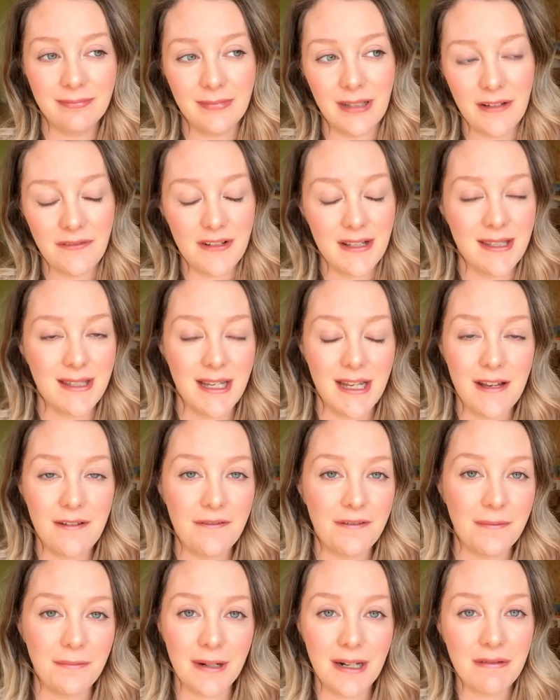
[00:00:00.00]
if it's
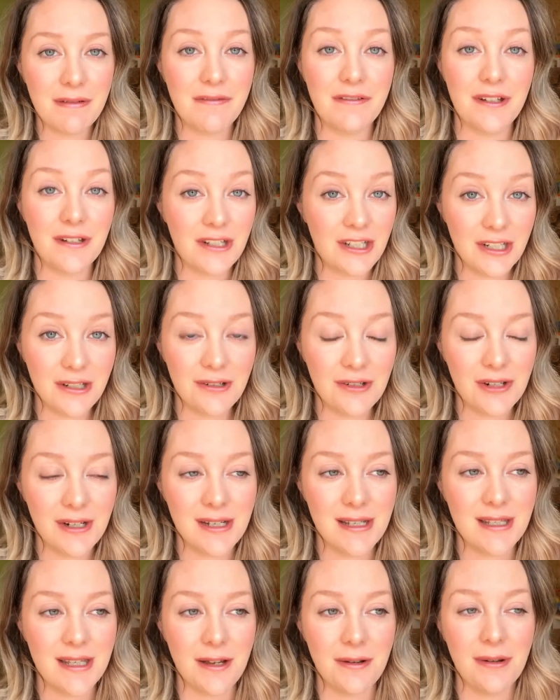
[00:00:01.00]
safe and whatever for your children.
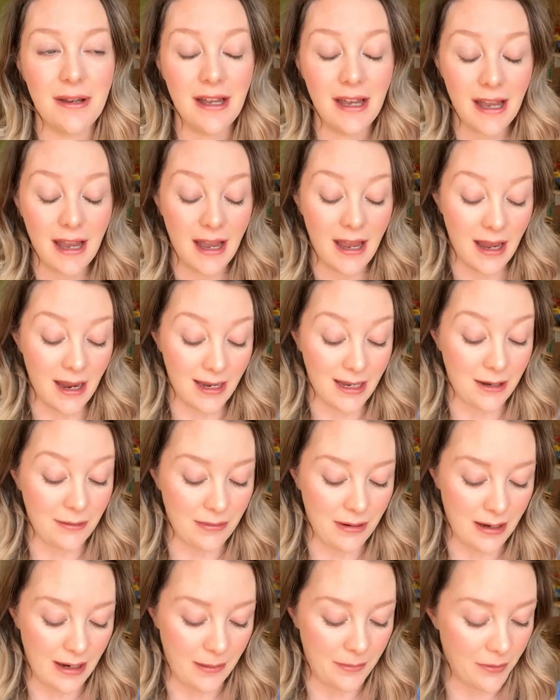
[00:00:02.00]
So
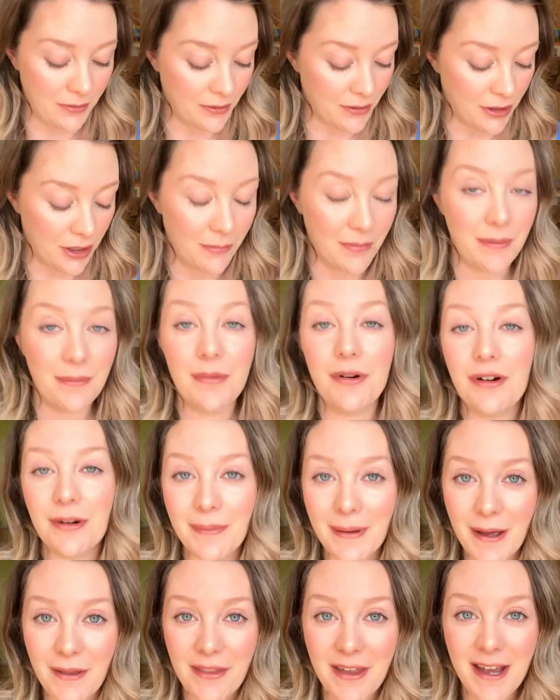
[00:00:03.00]
anyway, I'm not going to comment more
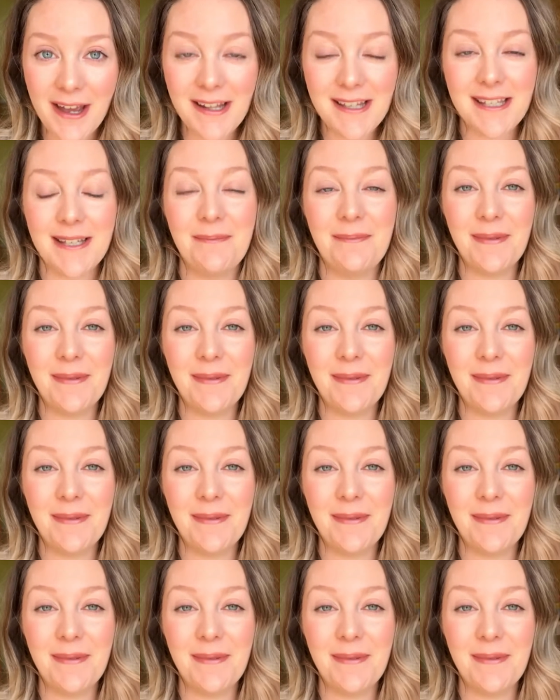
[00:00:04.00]
about that,